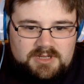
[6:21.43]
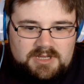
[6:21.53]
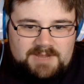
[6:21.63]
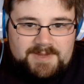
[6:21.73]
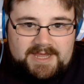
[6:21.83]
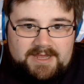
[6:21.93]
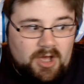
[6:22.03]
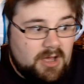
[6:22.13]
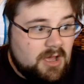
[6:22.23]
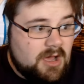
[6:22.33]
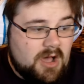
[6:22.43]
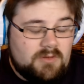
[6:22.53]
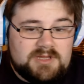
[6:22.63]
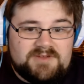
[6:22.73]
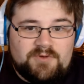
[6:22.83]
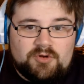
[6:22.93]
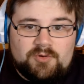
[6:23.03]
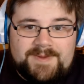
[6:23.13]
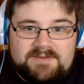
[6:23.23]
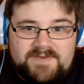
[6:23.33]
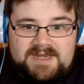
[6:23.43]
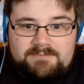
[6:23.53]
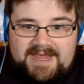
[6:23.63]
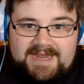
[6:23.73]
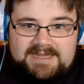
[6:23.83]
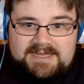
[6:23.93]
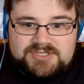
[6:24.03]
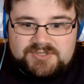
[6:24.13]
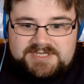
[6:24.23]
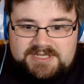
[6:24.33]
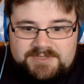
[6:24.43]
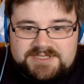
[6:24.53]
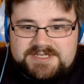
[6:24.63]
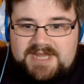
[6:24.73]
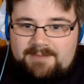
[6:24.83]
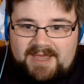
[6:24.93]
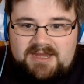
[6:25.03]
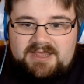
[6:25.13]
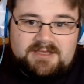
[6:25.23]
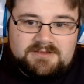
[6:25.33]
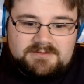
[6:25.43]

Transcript: I'd be like, holy fuck, we're being invaded by aliens or demons. I'm out of here.